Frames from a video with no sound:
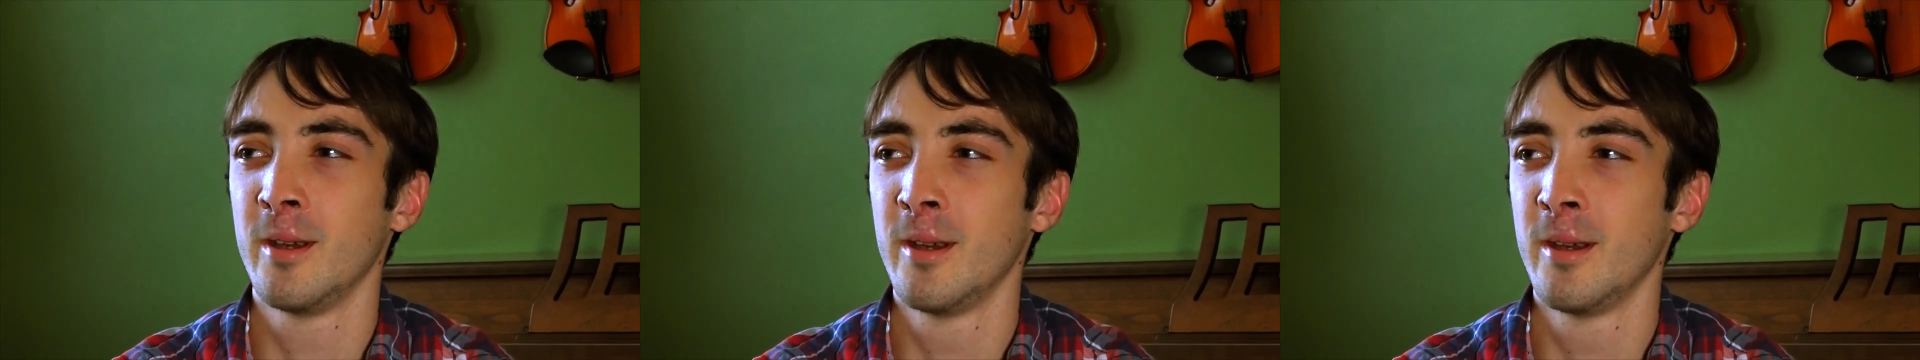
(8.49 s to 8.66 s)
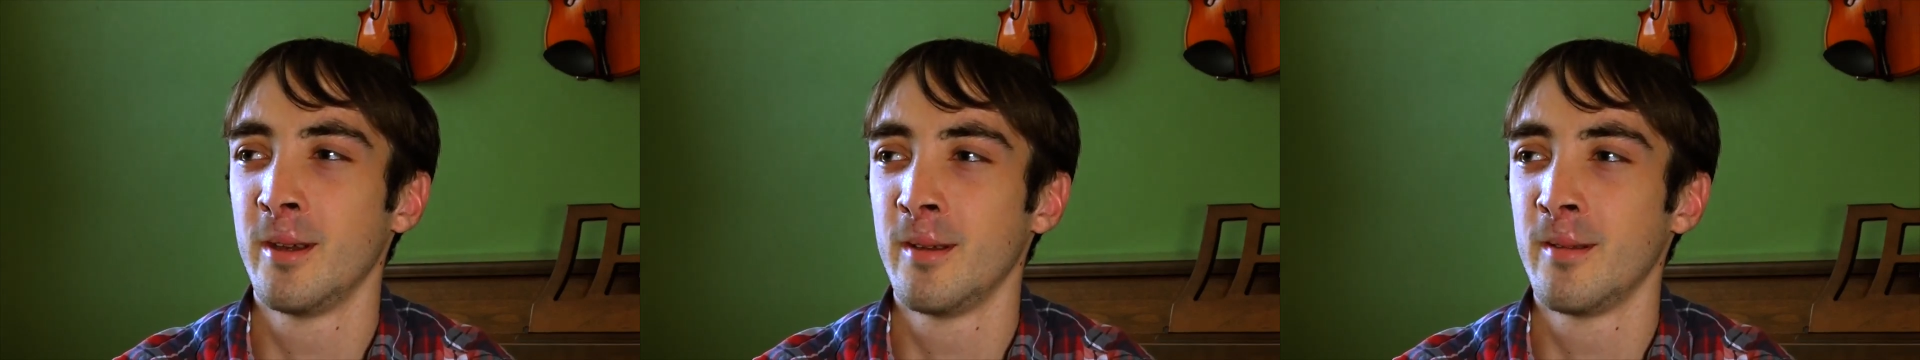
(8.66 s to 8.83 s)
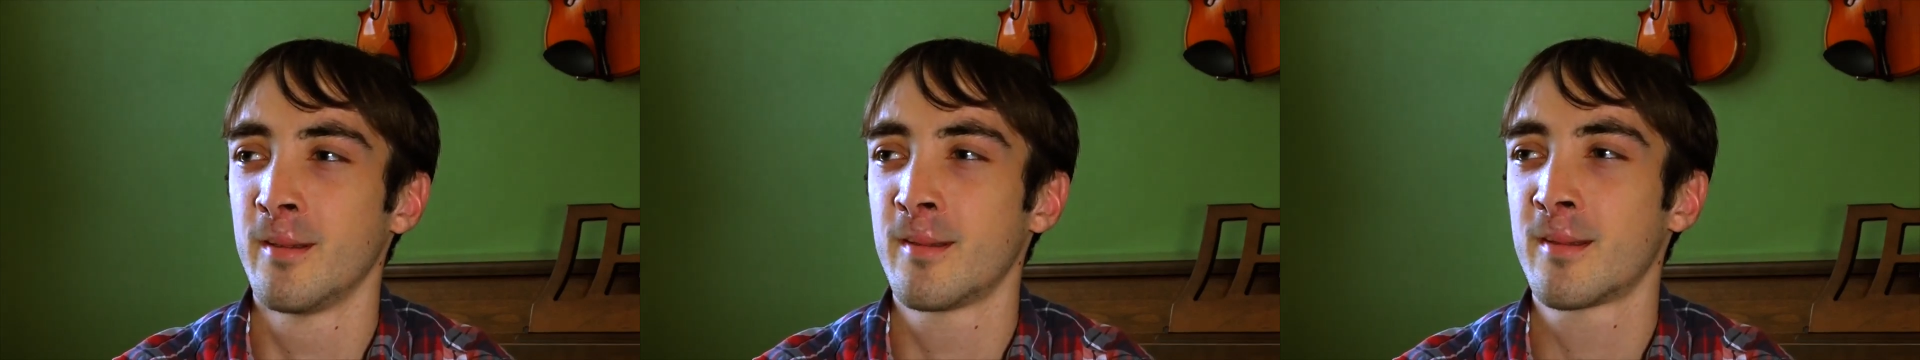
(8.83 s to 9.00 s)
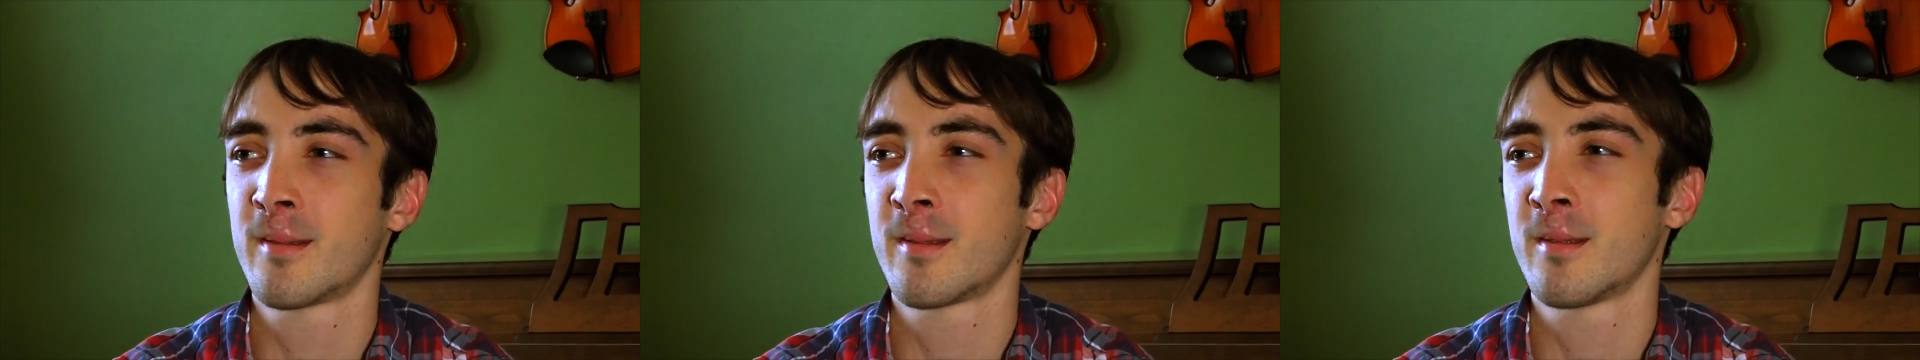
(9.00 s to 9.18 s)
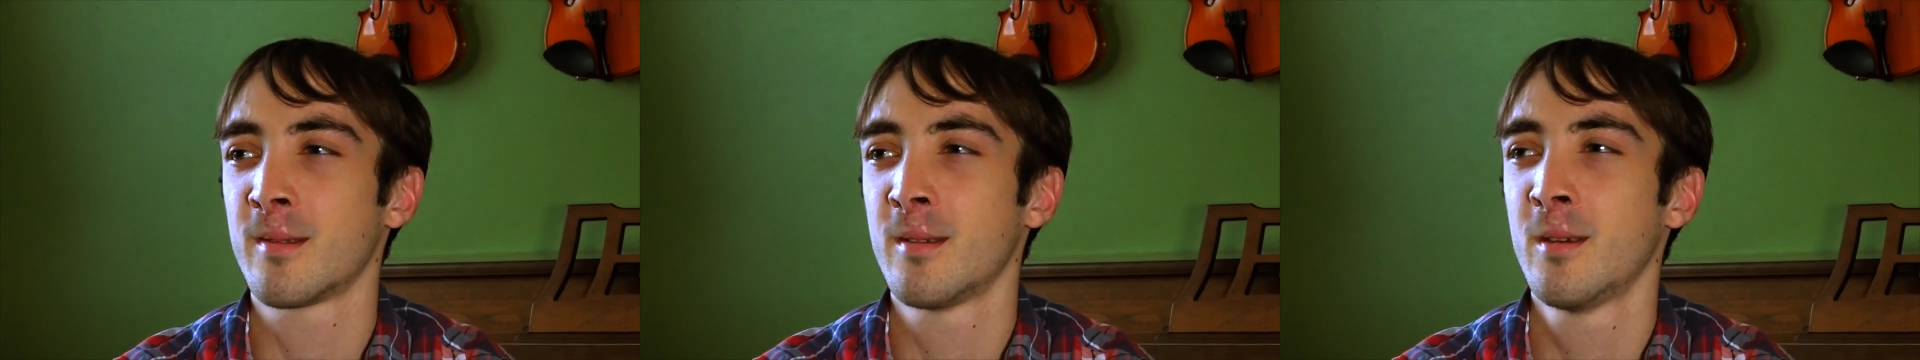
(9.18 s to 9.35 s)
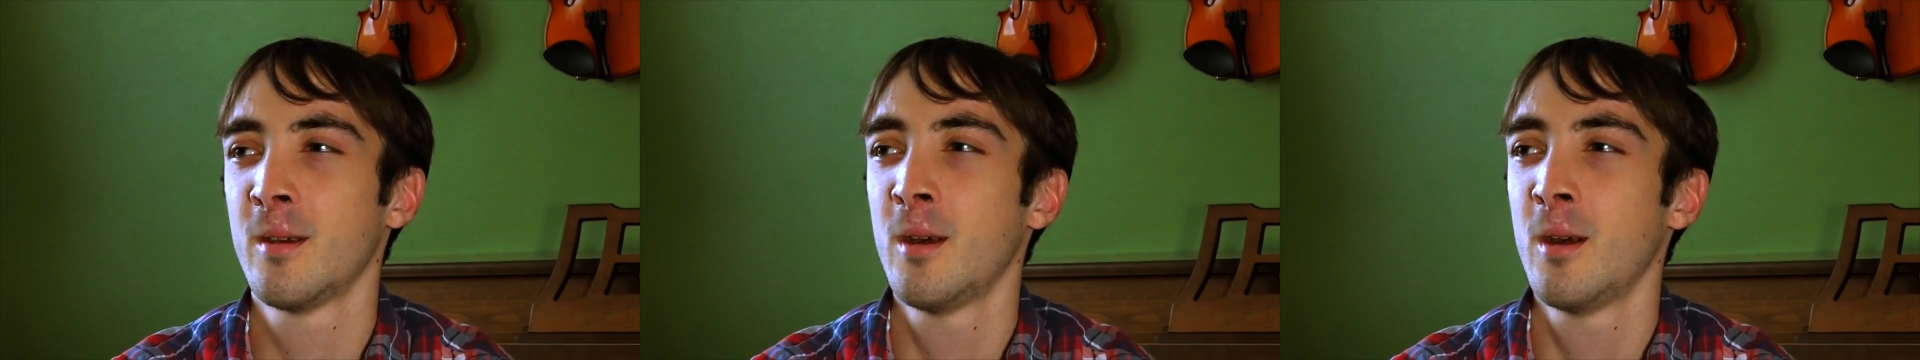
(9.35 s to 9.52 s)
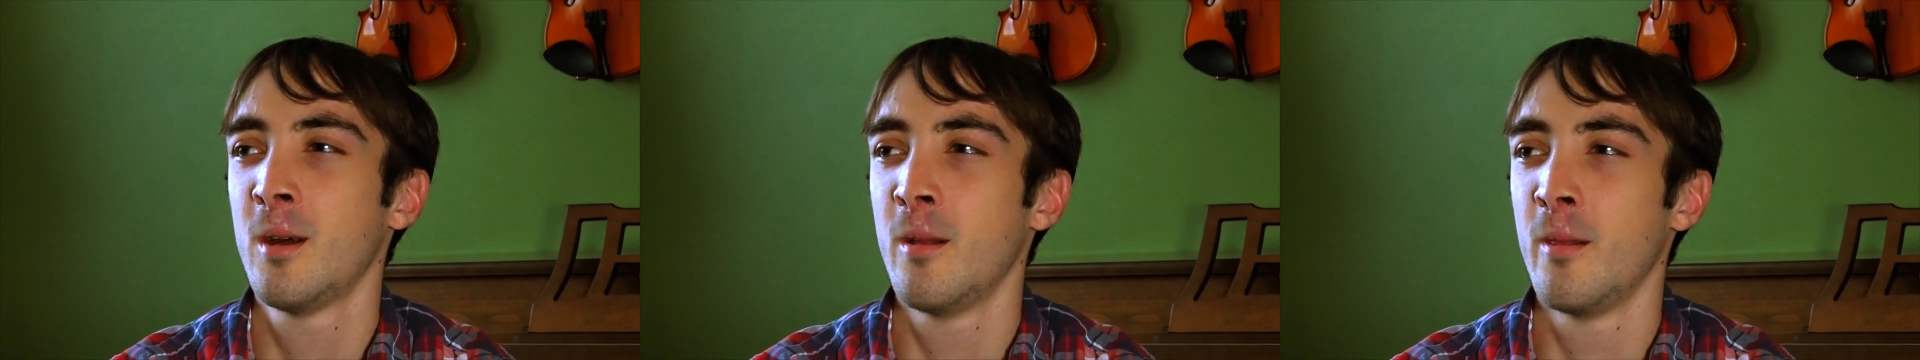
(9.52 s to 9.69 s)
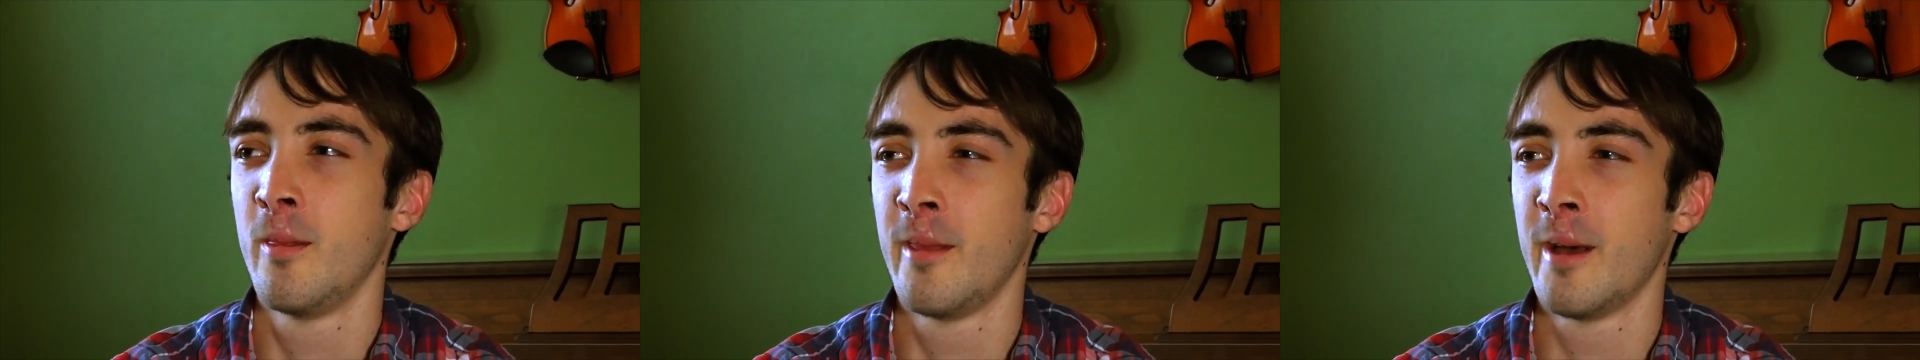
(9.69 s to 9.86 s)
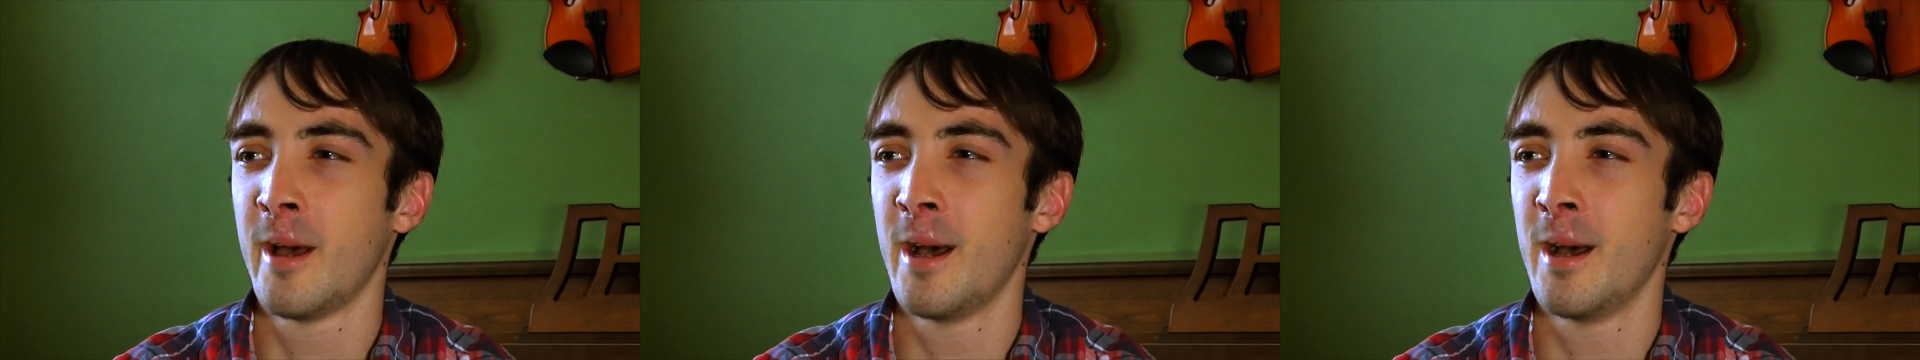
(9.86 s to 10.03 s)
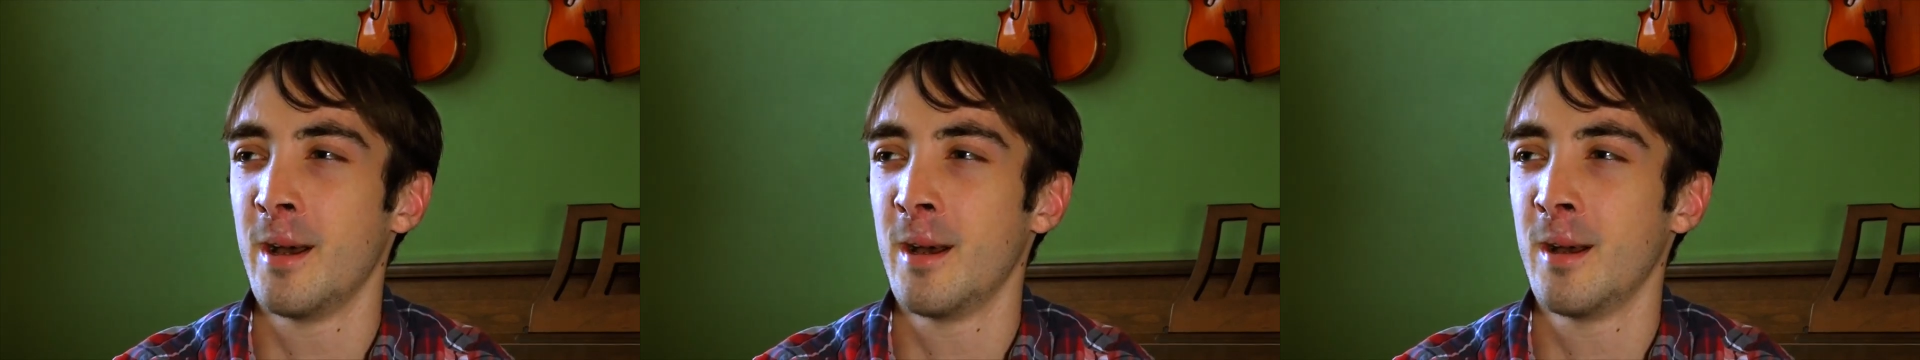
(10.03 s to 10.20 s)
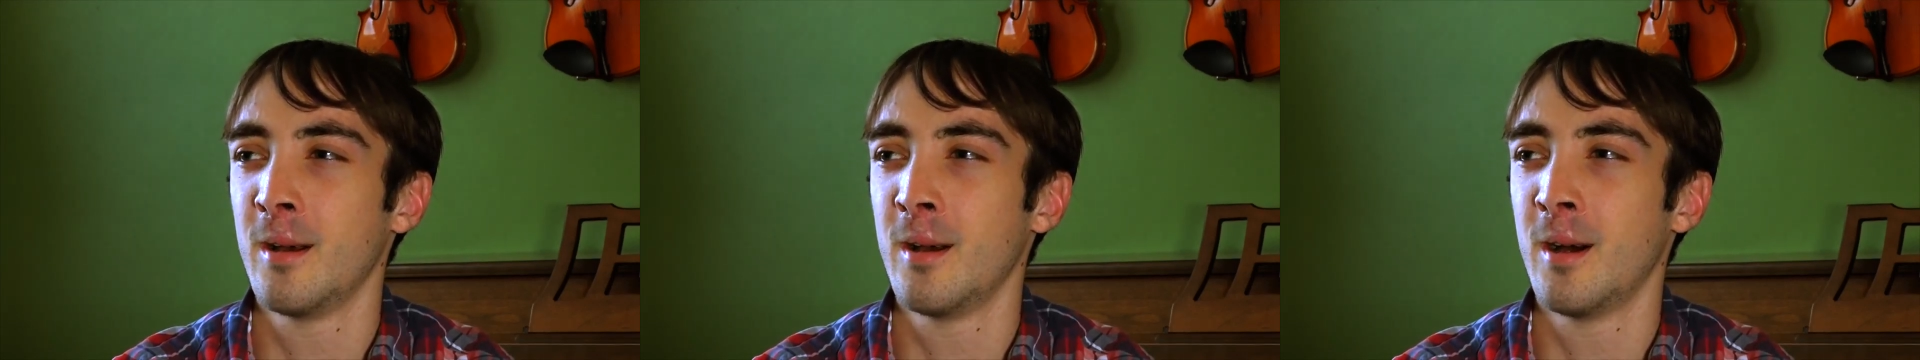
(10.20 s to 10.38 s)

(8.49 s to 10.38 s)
is that